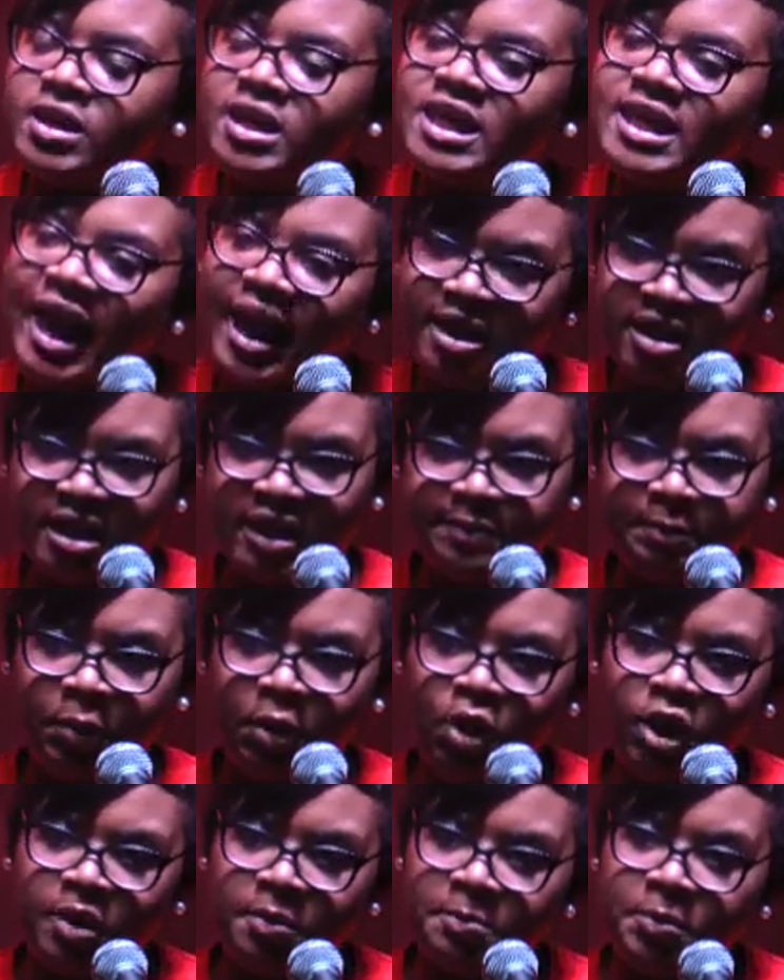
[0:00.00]

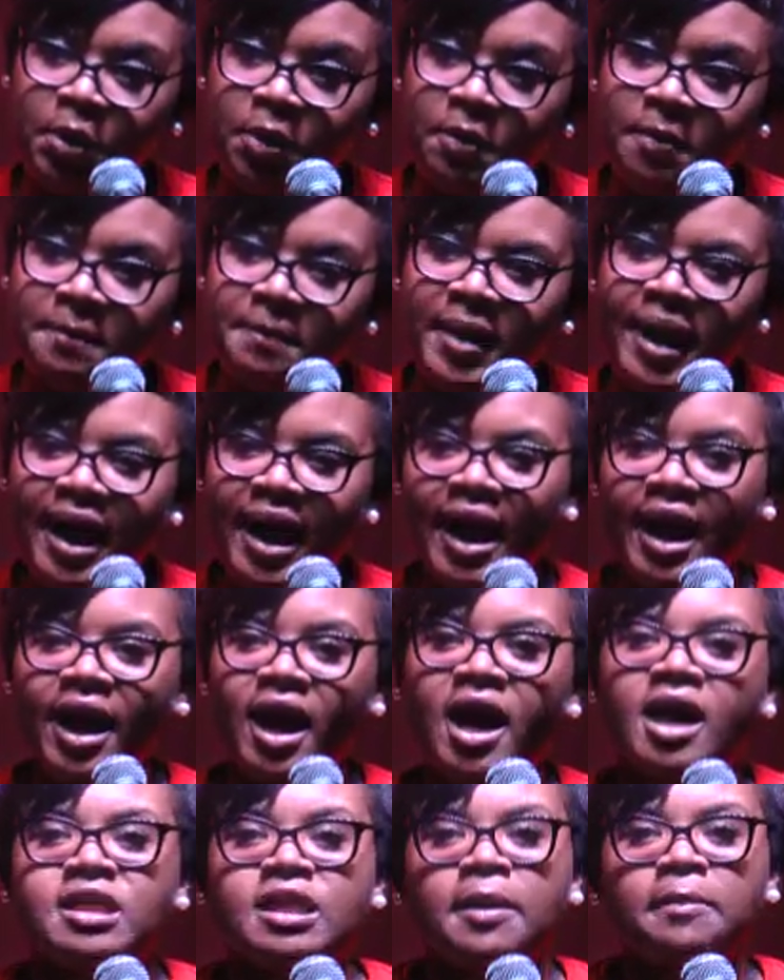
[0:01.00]
Jansport book
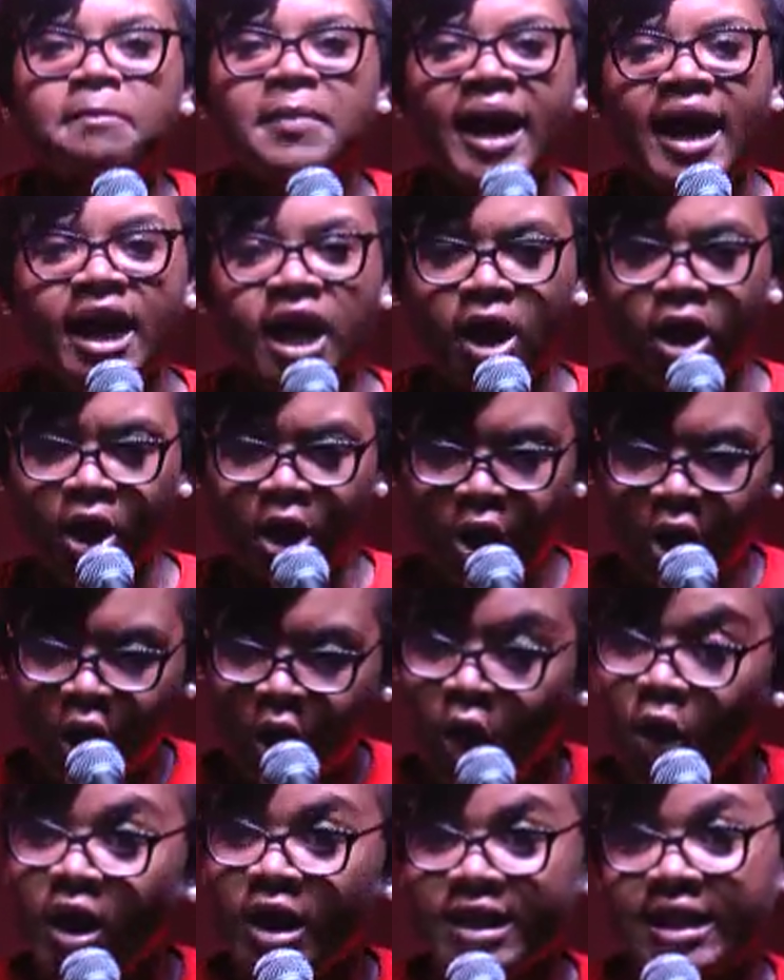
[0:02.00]
bag to Michael
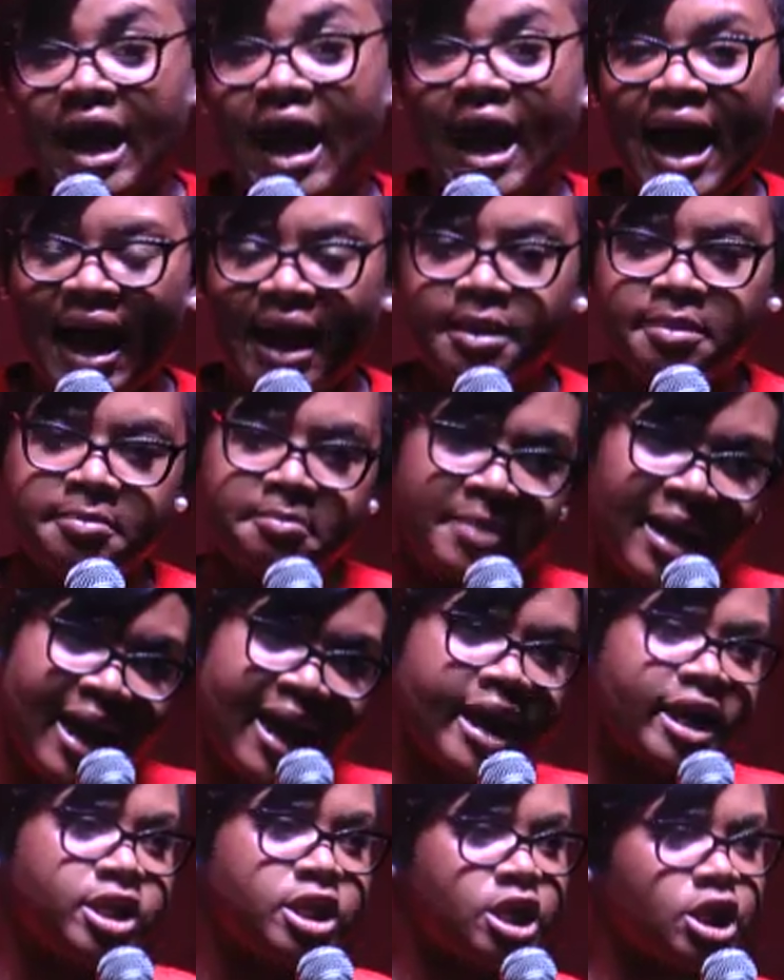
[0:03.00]
Kors
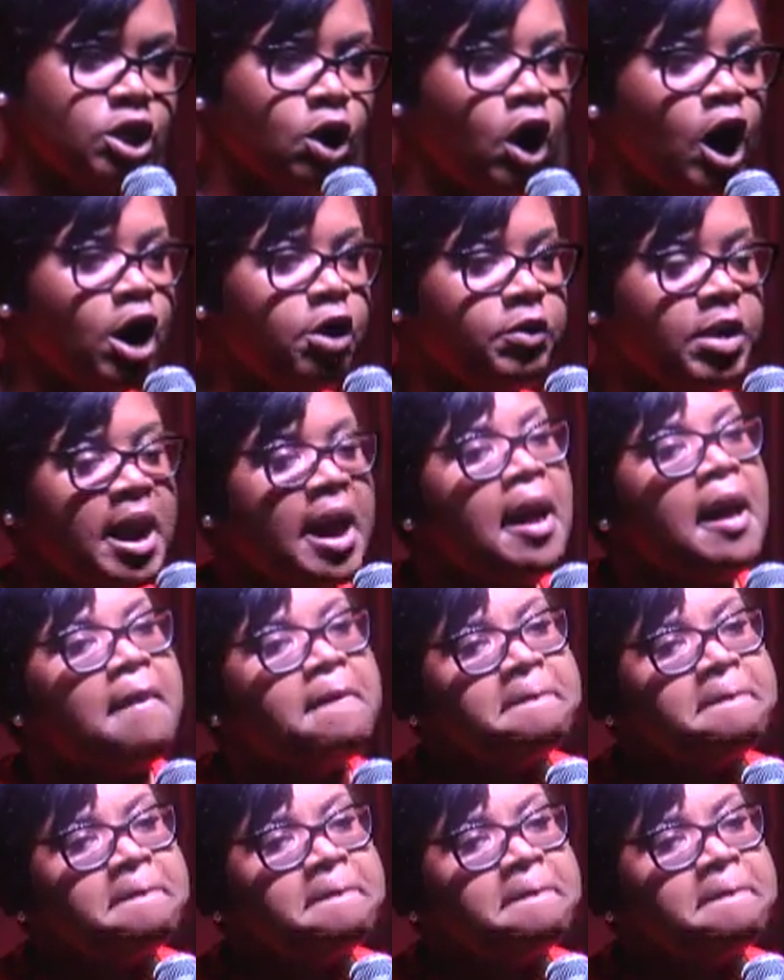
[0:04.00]
handbag story.